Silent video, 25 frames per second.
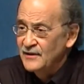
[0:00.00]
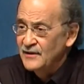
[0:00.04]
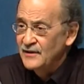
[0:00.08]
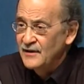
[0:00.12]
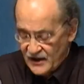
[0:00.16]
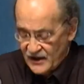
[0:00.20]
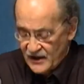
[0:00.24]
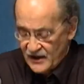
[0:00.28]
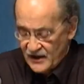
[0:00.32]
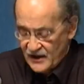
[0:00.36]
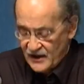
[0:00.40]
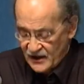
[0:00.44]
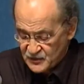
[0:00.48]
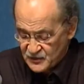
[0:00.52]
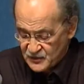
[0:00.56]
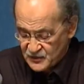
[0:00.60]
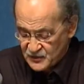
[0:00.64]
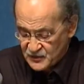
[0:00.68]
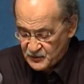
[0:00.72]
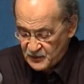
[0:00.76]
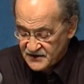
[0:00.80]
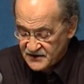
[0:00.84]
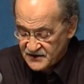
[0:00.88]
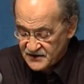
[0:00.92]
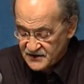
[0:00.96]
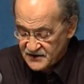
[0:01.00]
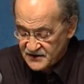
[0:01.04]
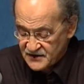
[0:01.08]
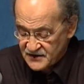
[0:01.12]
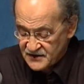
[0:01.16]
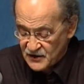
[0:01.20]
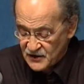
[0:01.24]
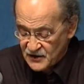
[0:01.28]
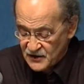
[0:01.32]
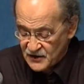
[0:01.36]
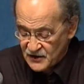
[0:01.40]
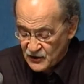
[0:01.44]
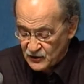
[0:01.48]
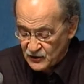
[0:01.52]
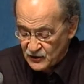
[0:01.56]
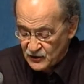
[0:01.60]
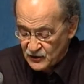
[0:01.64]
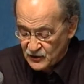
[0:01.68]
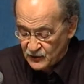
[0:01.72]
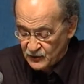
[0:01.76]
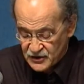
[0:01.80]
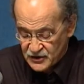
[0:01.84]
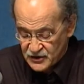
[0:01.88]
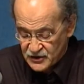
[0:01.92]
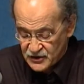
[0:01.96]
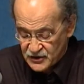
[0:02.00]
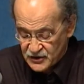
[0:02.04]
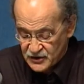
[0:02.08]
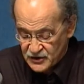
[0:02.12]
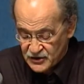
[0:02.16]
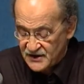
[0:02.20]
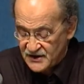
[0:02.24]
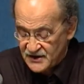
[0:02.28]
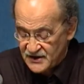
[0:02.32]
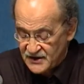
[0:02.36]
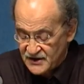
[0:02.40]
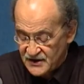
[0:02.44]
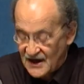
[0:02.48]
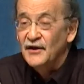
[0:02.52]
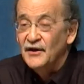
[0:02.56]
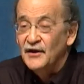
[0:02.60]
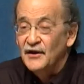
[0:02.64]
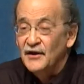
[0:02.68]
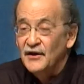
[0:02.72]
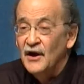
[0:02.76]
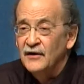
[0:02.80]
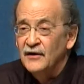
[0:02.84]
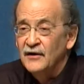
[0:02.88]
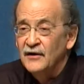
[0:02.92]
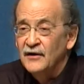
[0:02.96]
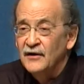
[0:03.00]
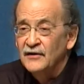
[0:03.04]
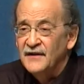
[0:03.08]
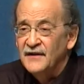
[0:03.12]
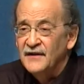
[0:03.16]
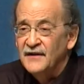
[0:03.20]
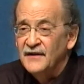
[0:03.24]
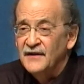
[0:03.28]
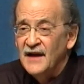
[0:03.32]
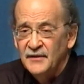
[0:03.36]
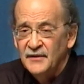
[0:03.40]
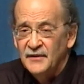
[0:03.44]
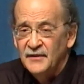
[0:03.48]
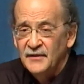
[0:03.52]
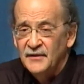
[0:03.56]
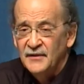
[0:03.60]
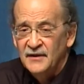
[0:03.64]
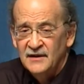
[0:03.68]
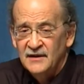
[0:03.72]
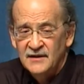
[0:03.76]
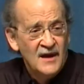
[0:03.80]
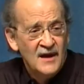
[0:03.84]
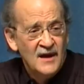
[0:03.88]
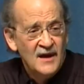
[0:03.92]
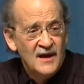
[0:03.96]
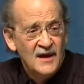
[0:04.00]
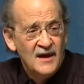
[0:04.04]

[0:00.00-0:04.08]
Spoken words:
expresses the social relations at the heart of capitalism